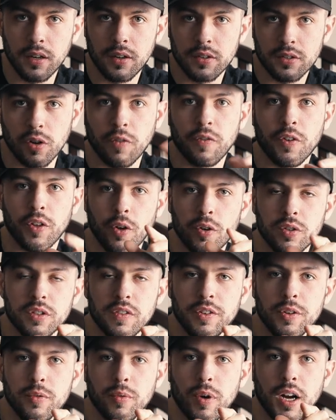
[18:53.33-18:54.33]
So for those
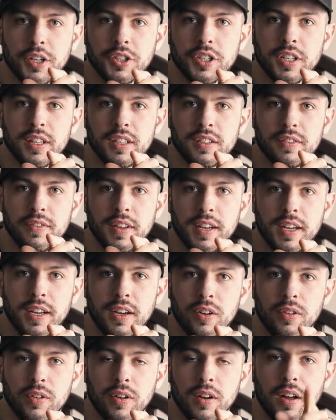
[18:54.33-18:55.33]
of you watching this
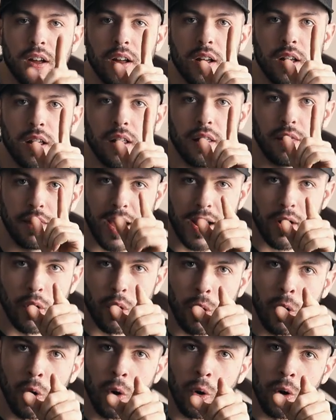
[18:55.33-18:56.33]
video, that
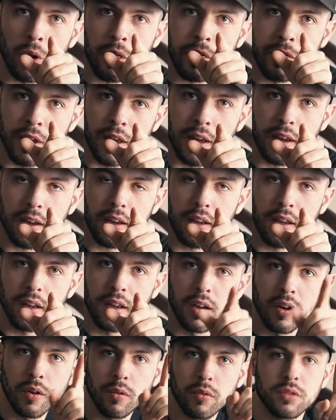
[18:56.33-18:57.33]
whole thing
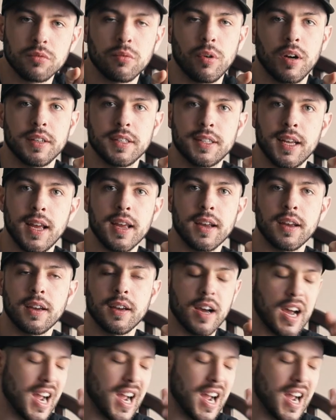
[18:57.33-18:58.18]
was one take.